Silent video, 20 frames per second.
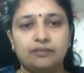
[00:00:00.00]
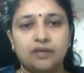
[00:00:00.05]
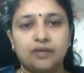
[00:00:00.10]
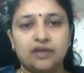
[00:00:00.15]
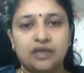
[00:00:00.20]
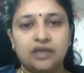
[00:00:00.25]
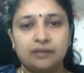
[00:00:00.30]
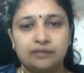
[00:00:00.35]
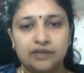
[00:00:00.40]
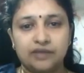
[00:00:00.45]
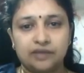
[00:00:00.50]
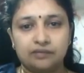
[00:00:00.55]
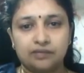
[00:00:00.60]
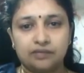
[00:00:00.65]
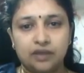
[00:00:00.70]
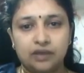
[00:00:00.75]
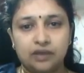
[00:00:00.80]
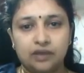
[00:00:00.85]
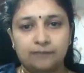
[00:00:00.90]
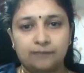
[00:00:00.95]
kept
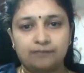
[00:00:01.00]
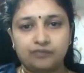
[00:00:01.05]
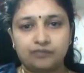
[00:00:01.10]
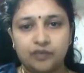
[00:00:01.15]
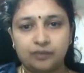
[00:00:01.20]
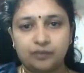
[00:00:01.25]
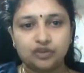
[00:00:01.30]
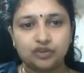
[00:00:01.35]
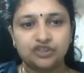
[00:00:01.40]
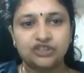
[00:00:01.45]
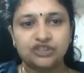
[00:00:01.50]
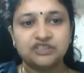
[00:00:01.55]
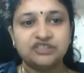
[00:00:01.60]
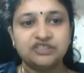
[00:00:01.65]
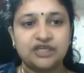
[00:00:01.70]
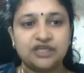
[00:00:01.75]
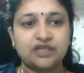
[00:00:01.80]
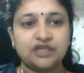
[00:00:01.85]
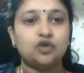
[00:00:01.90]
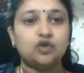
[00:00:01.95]
in position,
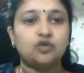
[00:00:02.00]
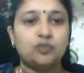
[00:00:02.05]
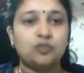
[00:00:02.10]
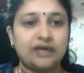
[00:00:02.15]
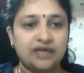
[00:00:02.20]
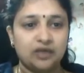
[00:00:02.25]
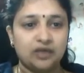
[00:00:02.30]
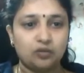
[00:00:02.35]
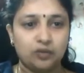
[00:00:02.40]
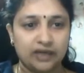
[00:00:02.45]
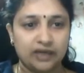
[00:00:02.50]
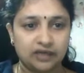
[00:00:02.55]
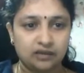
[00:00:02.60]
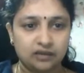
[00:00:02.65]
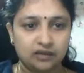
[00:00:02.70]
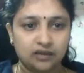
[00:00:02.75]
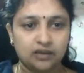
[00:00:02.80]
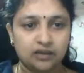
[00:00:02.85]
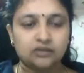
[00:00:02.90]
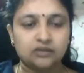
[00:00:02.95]
secured very well.
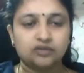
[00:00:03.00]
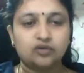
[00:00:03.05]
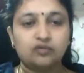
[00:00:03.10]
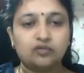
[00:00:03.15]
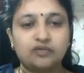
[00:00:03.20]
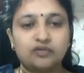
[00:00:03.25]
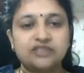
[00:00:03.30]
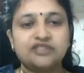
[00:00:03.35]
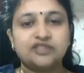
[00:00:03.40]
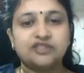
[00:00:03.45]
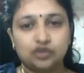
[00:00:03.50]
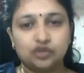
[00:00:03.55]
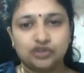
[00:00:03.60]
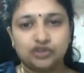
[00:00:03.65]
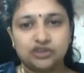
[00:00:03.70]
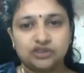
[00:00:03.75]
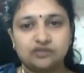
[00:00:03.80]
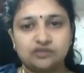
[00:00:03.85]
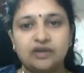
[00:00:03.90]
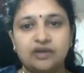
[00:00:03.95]
So with
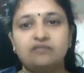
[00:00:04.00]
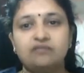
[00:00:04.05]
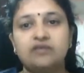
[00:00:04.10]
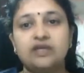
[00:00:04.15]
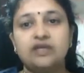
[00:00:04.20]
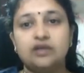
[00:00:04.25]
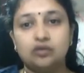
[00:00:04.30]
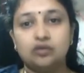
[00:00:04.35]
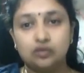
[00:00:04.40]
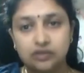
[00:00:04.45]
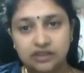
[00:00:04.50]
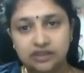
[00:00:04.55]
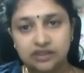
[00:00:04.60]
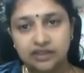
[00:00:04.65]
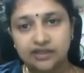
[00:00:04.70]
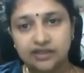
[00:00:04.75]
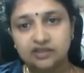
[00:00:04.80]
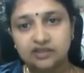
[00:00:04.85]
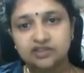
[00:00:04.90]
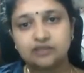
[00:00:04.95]
sutures, when we do the
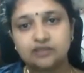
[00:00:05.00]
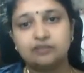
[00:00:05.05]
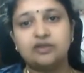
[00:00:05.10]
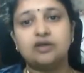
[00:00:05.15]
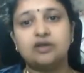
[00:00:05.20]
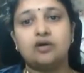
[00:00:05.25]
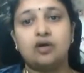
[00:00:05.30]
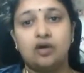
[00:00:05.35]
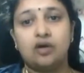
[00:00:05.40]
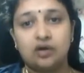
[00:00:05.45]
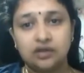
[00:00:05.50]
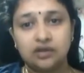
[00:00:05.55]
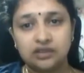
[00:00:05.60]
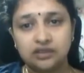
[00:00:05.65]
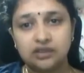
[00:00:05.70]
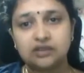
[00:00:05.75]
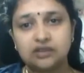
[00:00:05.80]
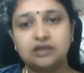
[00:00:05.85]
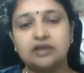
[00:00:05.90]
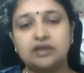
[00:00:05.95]
tracheostomy on
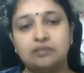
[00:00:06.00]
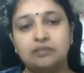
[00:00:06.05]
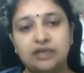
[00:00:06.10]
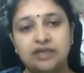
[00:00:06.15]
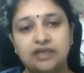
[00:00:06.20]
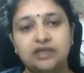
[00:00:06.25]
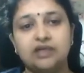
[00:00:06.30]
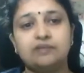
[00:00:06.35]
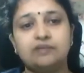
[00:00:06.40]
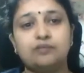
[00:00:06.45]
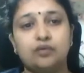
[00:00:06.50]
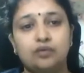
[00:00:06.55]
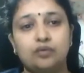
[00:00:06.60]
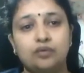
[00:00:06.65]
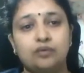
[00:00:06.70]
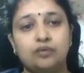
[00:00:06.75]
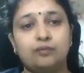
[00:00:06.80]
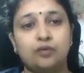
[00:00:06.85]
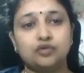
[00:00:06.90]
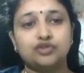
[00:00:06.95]
the immediate
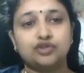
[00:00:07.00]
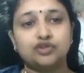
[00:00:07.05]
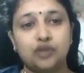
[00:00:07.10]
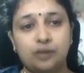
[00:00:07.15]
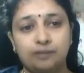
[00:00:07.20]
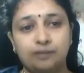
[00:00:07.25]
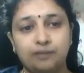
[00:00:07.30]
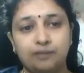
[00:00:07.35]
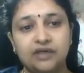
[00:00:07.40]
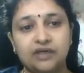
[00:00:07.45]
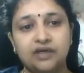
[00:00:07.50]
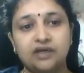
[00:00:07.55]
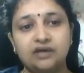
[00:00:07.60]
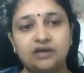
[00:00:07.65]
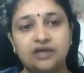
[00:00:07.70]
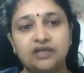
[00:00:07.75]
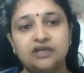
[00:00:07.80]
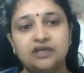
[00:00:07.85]
post-op period, it